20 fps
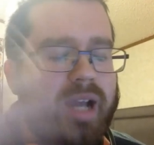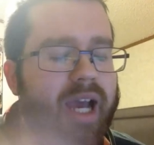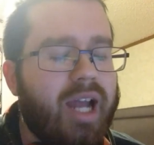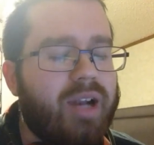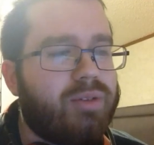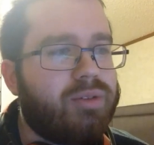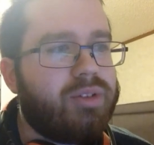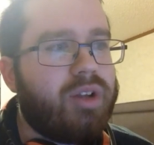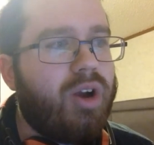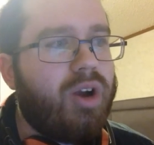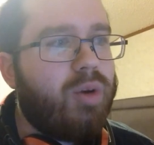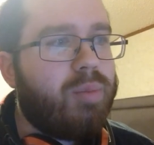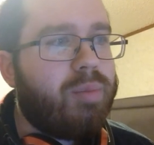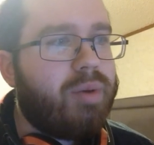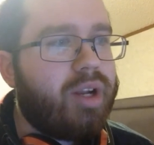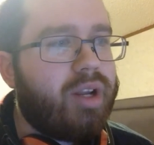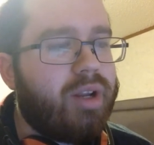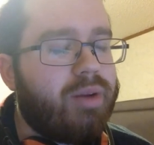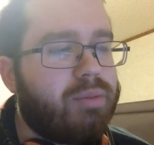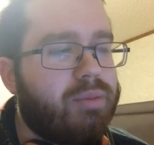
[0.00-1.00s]
I don't know,
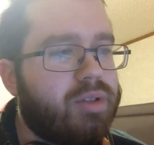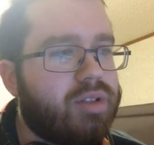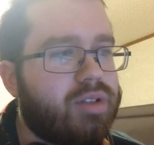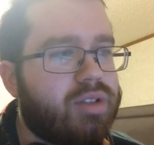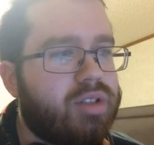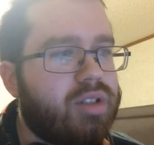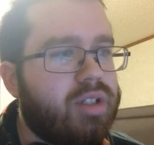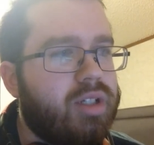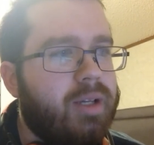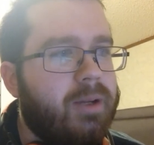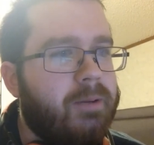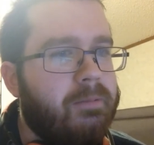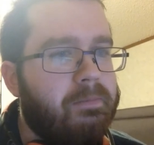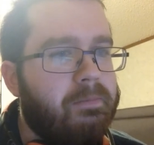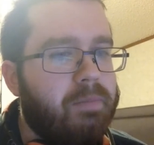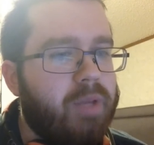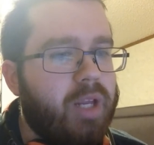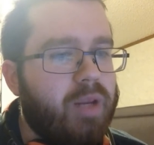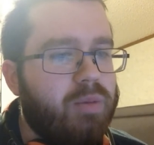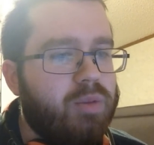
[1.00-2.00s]
but it was
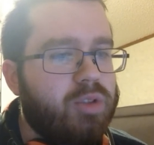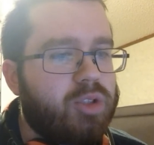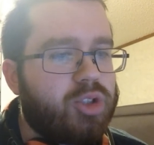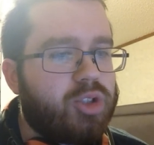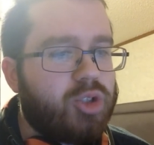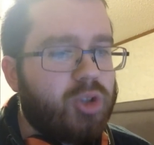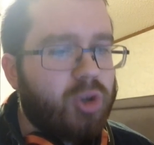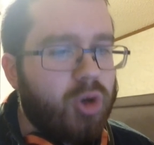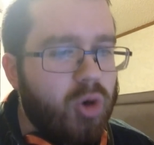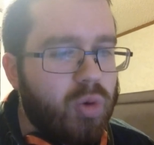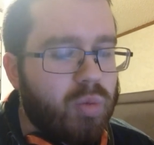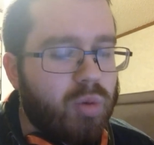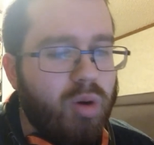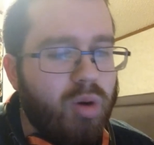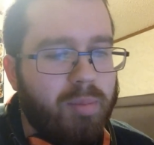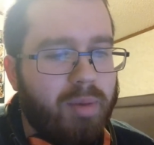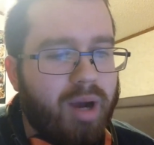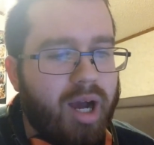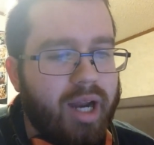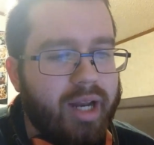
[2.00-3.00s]
too
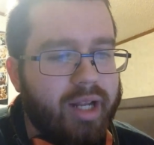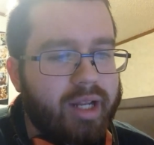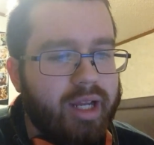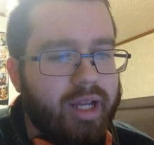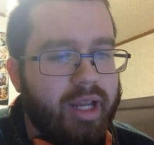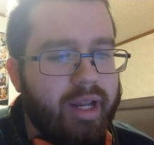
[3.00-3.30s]
robotic.